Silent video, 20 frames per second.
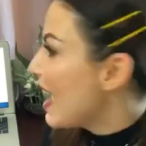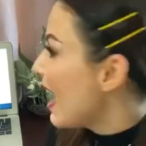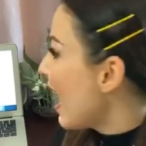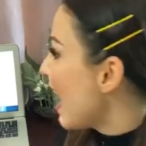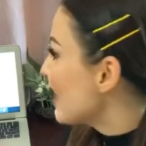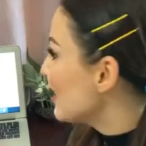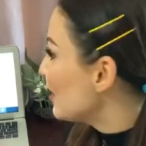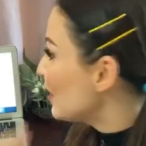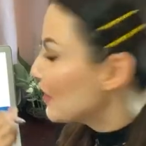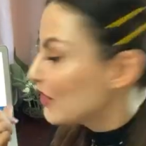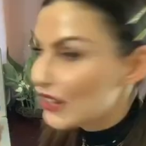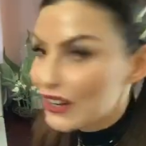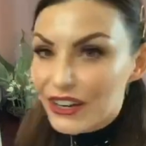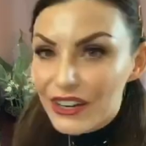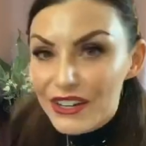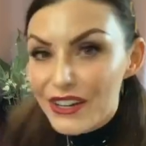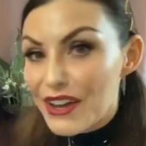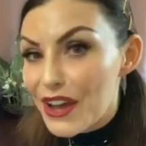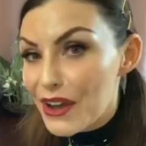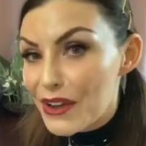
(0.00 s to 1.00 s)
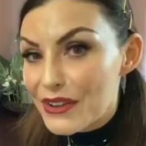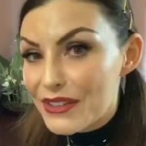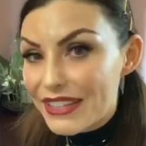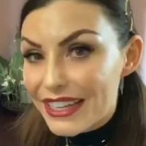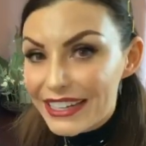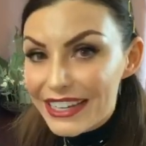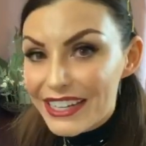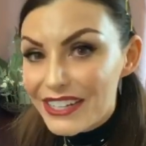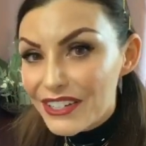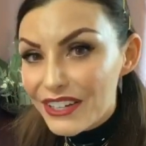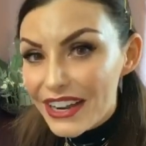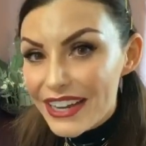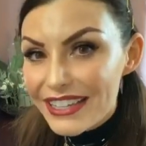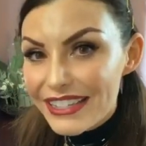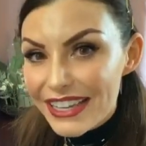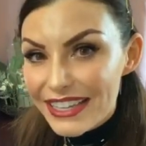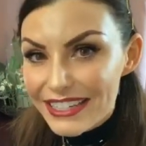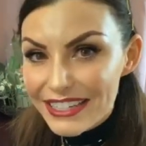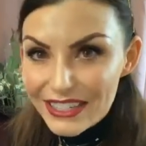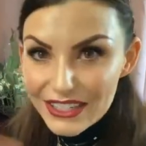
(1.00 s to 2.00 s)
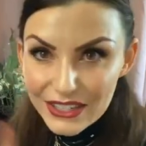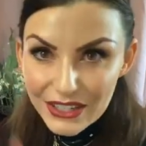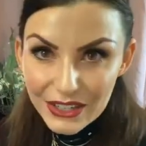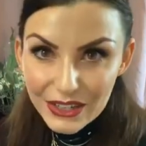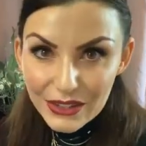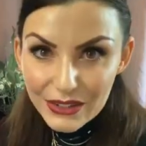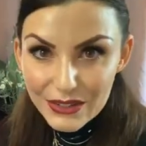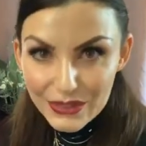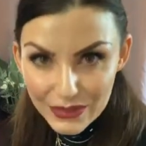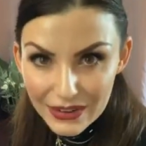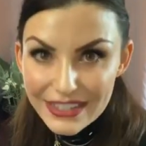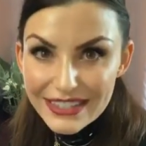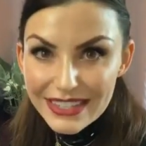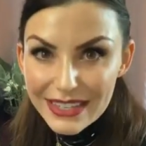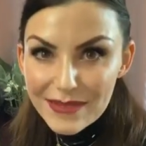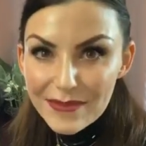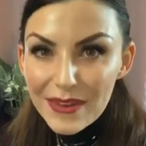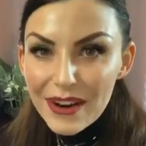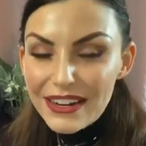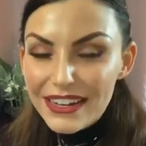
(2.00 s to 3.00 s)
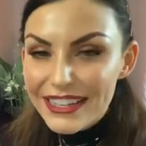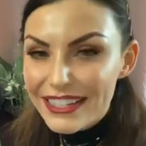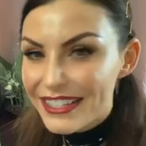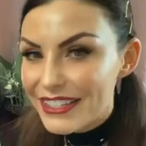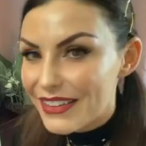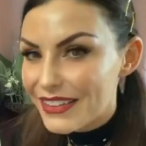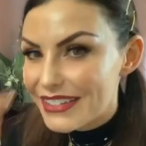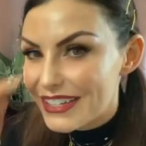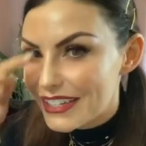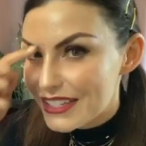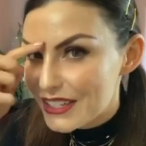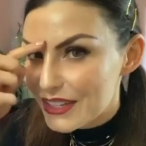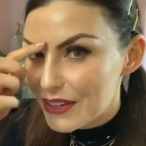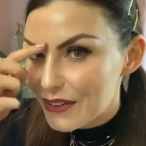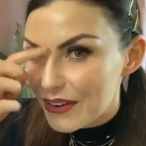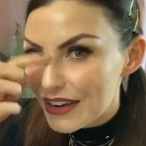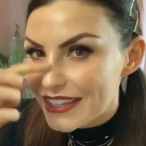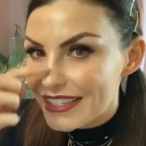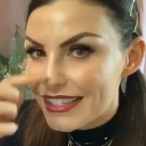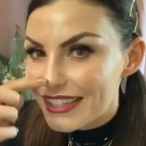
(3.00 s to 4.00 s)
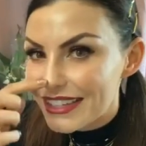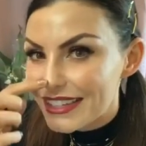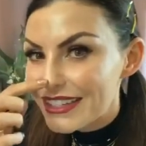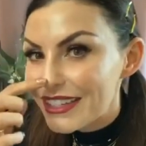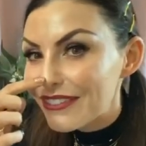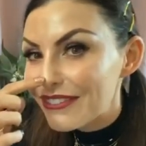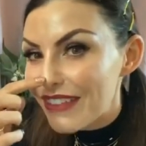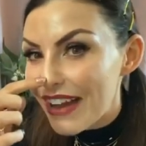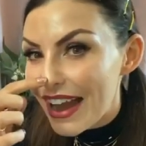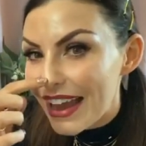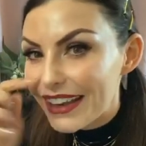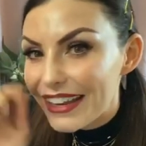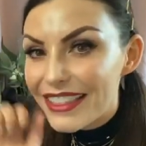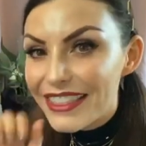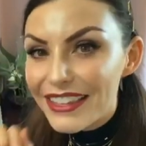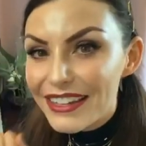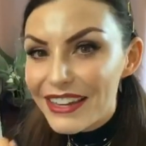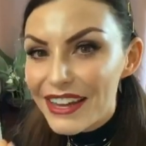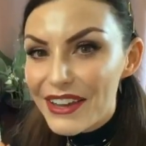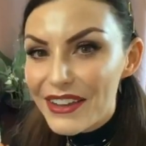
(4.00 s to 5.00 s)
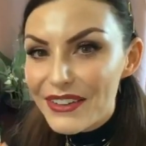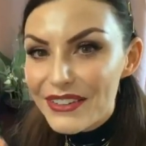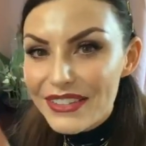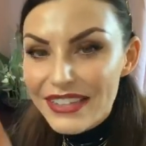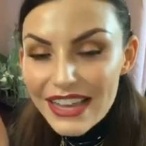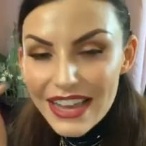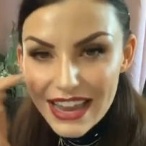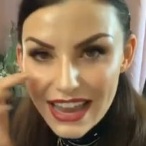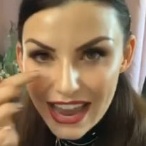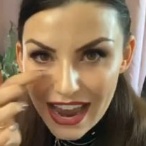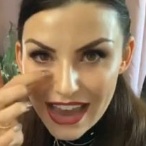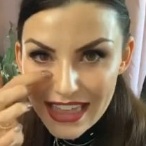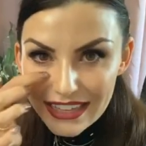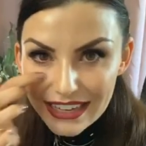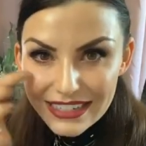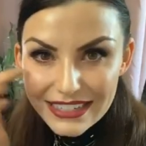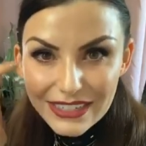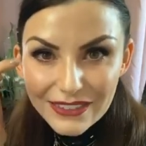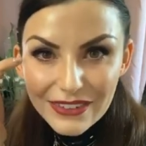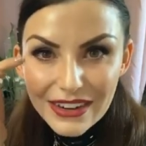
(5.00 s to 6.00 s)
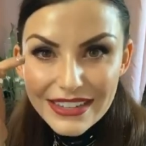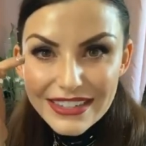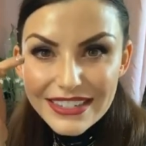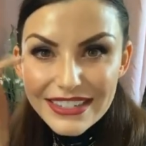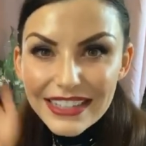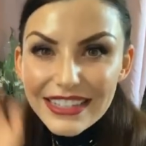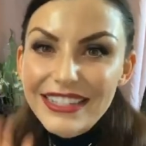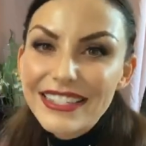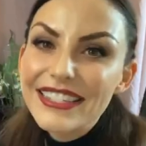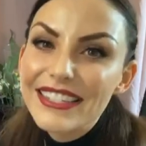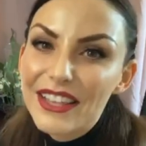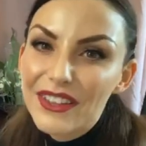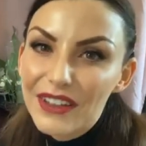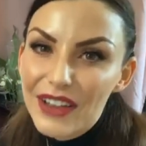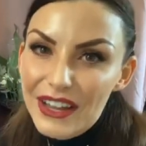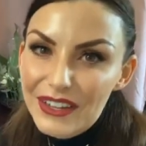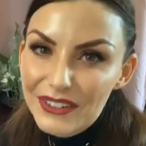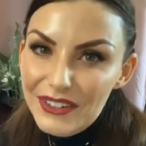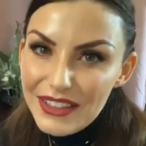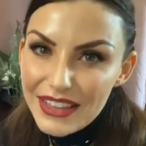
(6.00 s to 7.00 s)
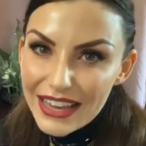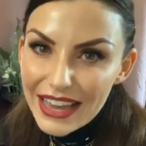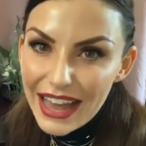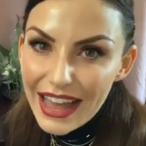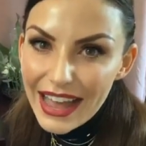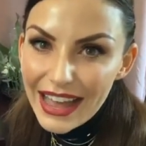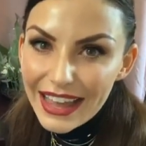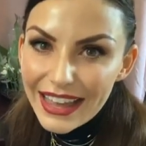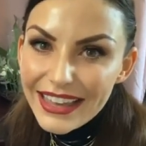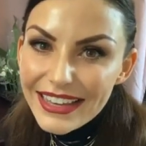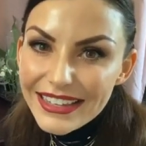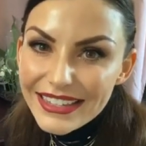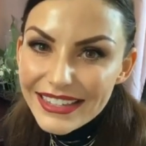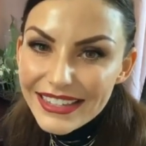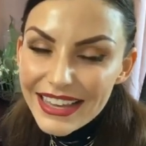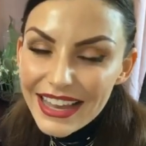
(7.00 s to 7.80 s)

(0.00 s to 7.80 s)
I know on her nose and under eyes, I did use Restylane products. So I did do Restylane Define in the nose, and then I did Restylane Silk under the eyes.